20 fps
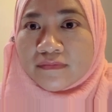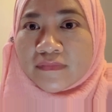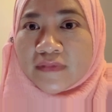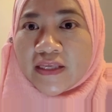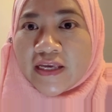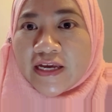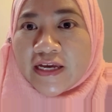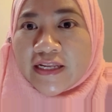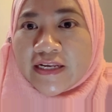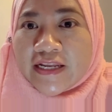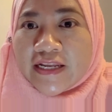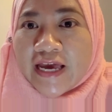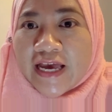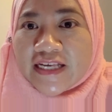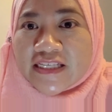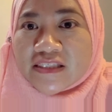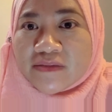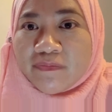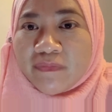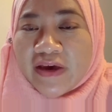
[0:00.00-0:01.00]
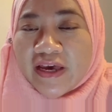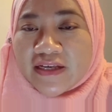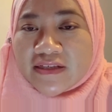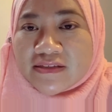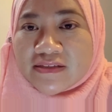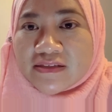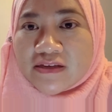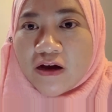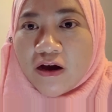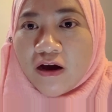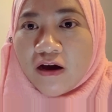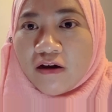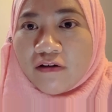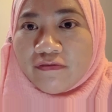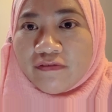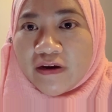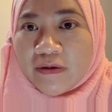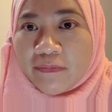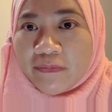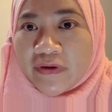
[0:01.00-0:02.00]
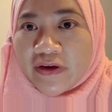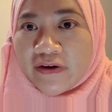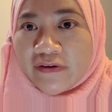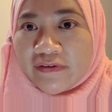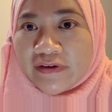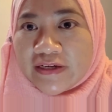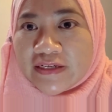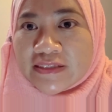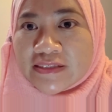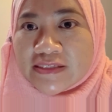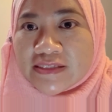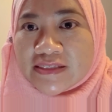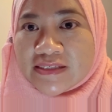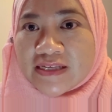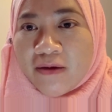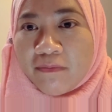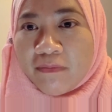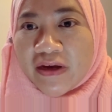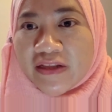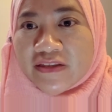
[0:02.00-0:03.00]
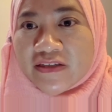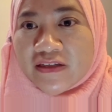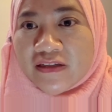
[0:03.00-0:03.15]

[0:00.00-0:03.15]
In the aspects of appearance, metal